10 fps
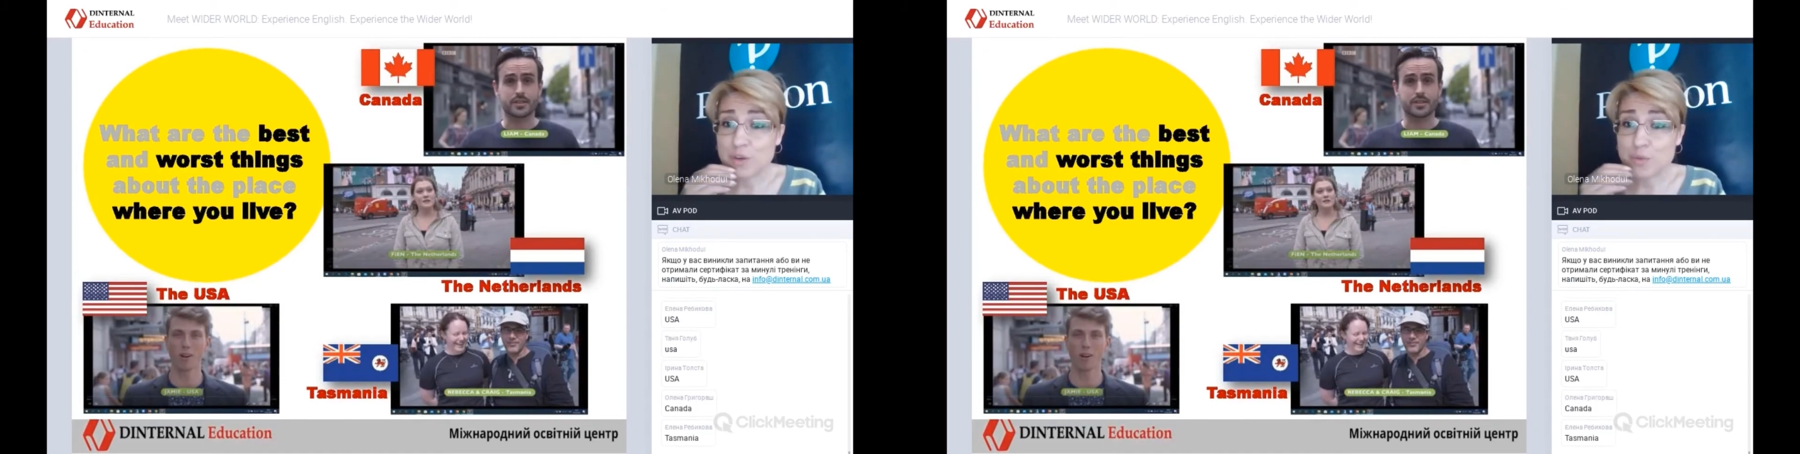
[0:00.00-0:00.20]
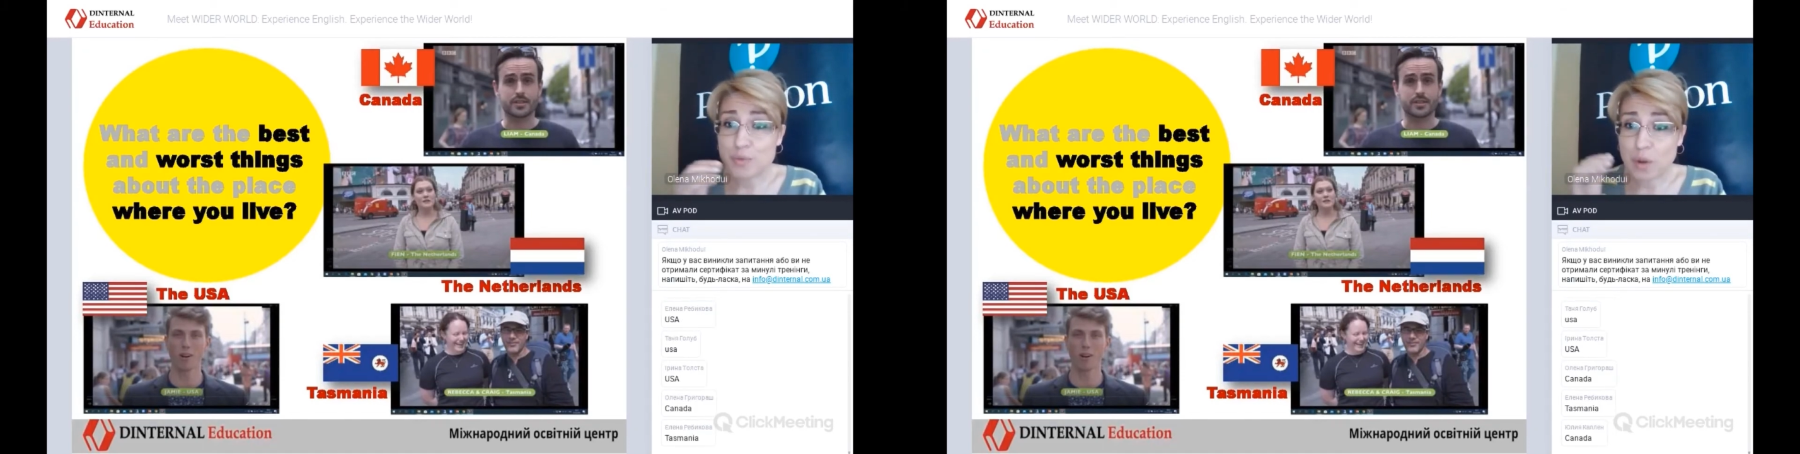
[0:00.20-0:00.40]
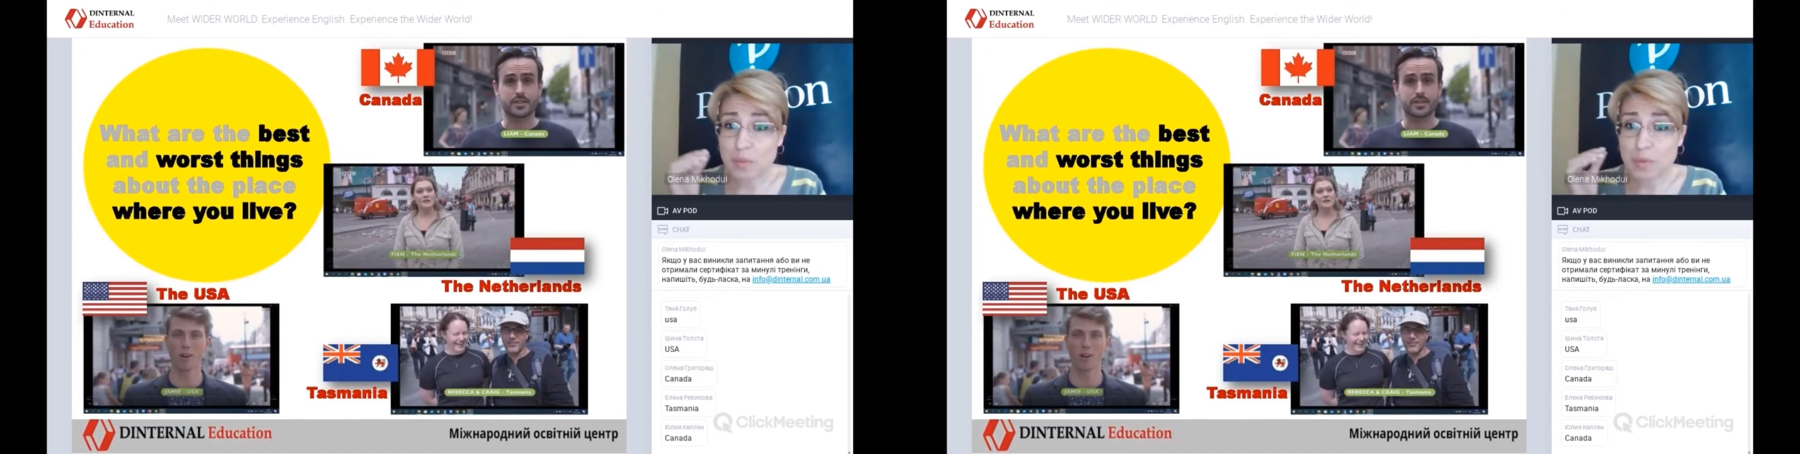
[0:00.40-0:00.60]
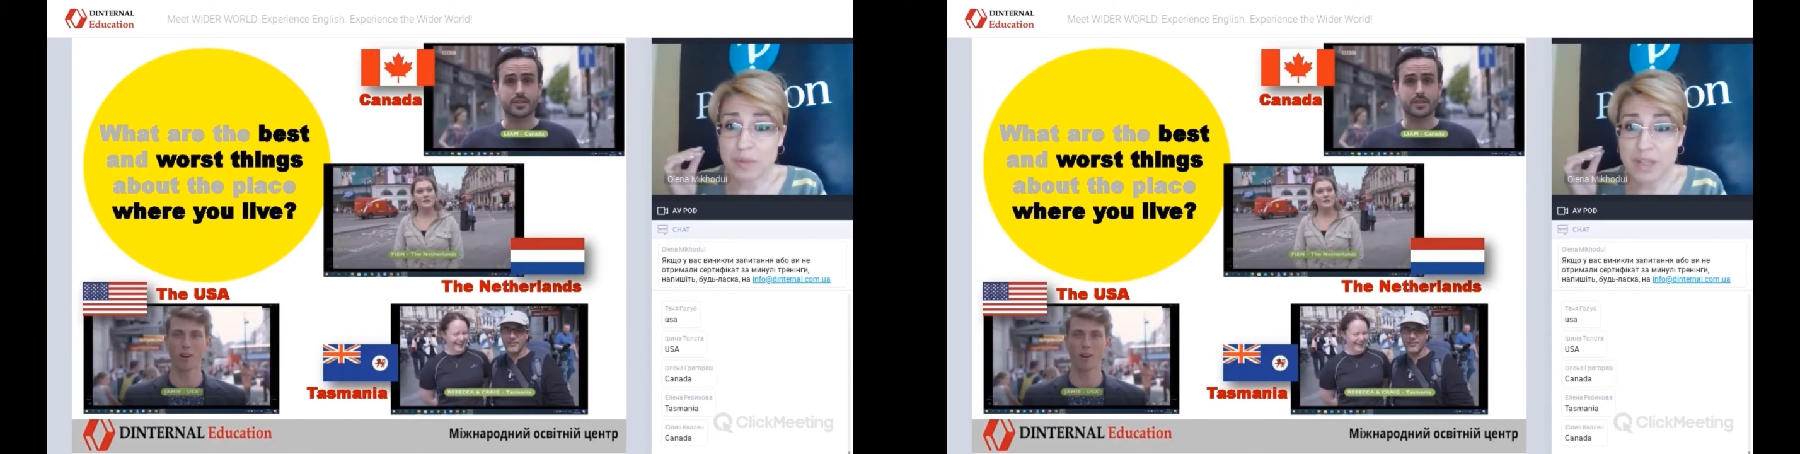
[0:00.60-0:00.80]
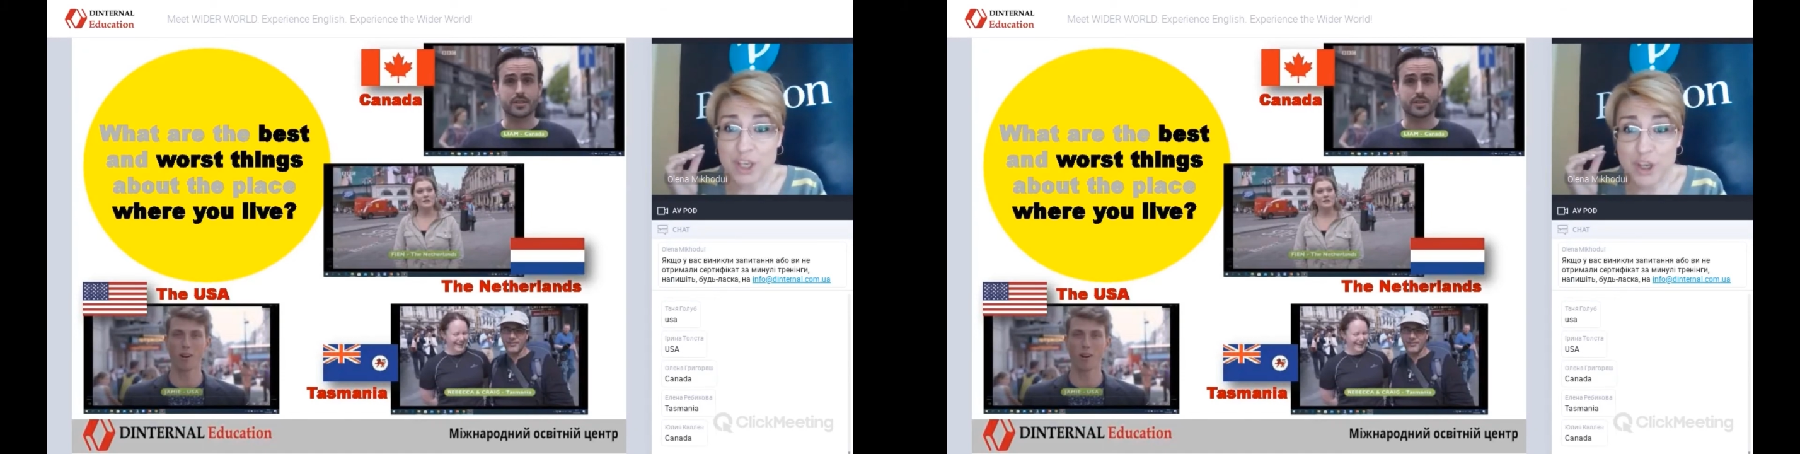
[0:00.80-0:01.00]
You
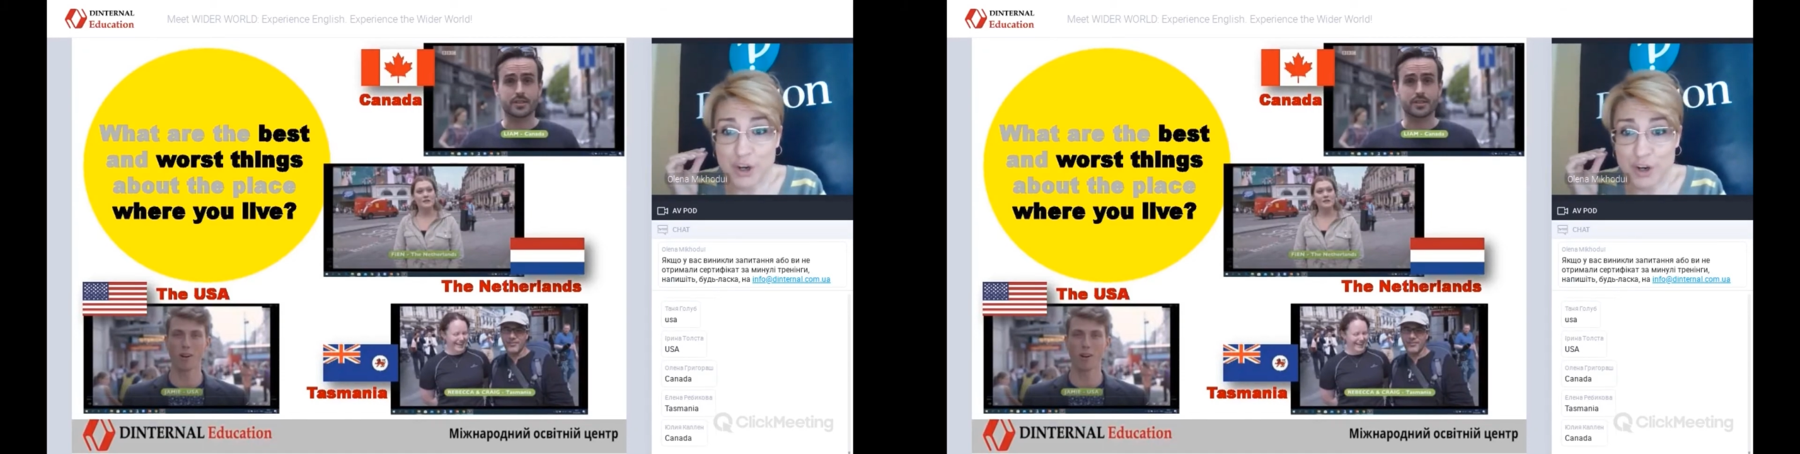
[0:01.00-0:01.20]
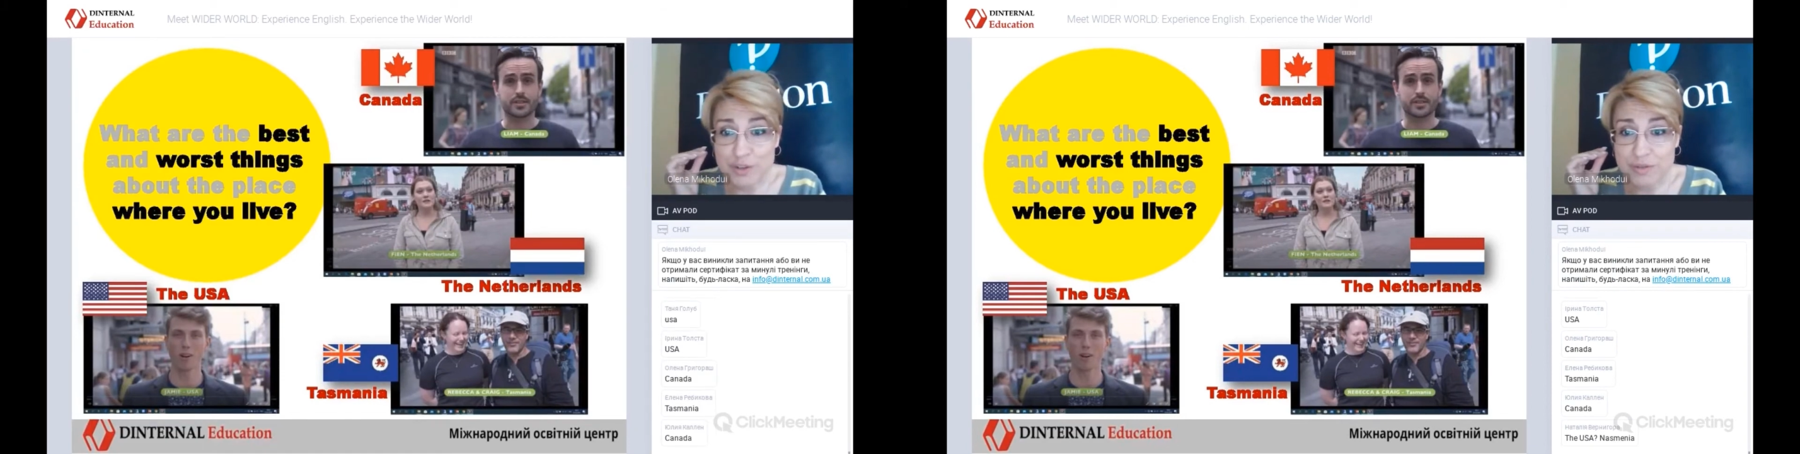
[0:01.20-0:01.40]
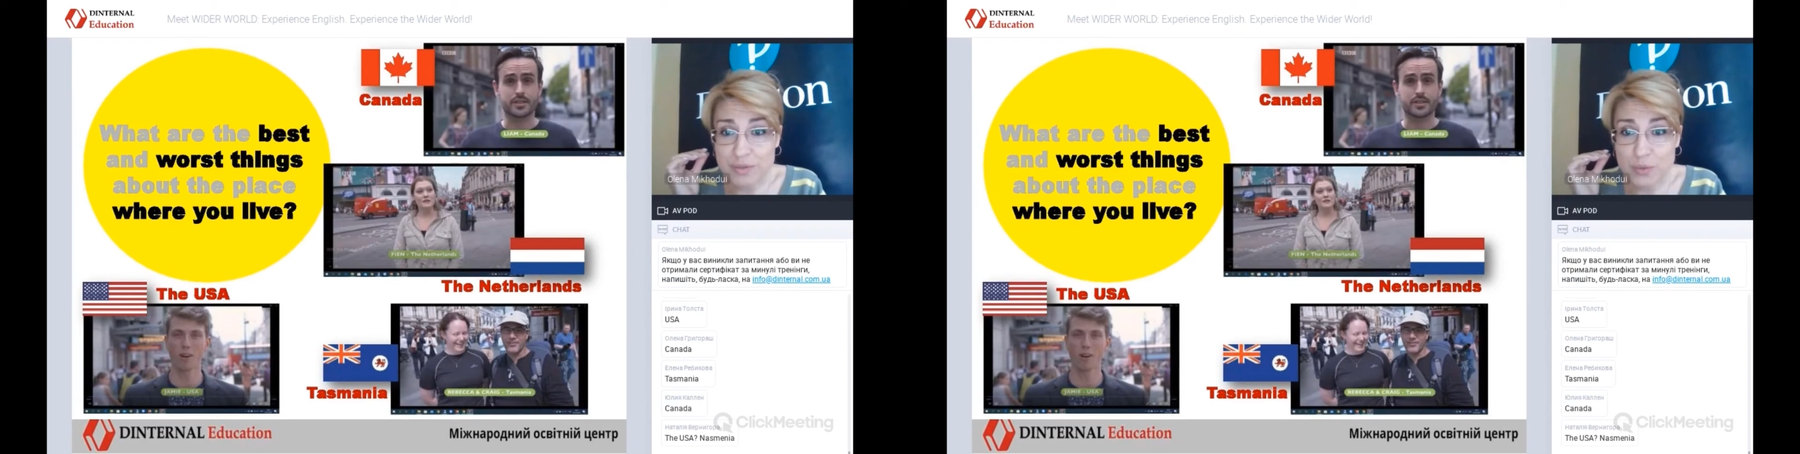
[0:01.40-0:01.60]
probably heard,